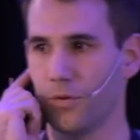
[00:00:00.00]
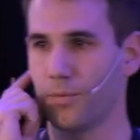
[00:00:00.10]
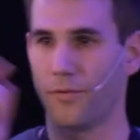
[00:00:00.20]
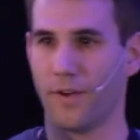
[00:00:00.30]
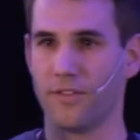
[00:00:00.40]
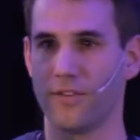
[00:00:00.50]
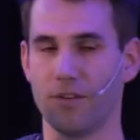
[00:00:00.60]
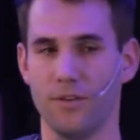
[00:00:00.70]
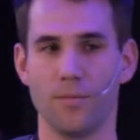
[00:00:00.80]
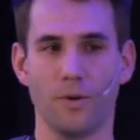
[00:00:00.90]
to prevent
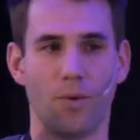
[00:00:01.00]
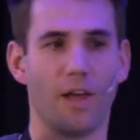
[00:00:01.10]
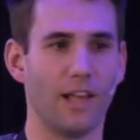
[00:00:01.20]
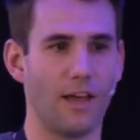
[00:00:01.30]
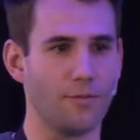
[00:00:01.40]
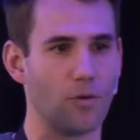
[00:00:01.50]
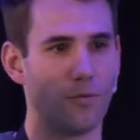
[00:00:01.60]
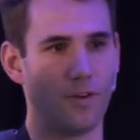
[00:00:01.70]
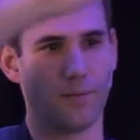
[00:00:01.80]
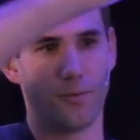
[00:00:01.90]
human wildlife
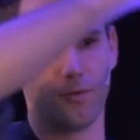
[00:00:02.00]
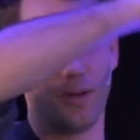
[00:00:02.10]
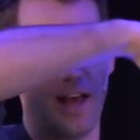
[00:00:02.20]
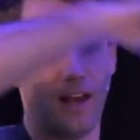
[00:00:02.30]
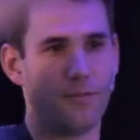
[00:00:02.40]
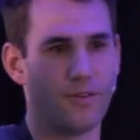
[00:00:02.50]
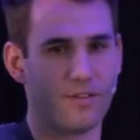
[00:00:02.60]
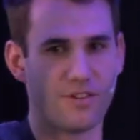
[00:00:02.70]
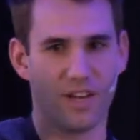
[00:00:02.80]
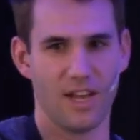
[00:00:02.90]
conflict between
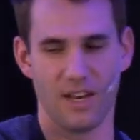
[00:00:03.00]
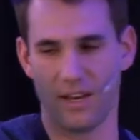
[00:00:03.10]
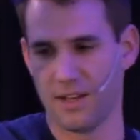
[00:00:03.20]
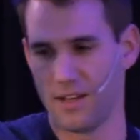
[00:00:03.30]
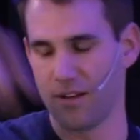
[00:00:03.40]
elephants and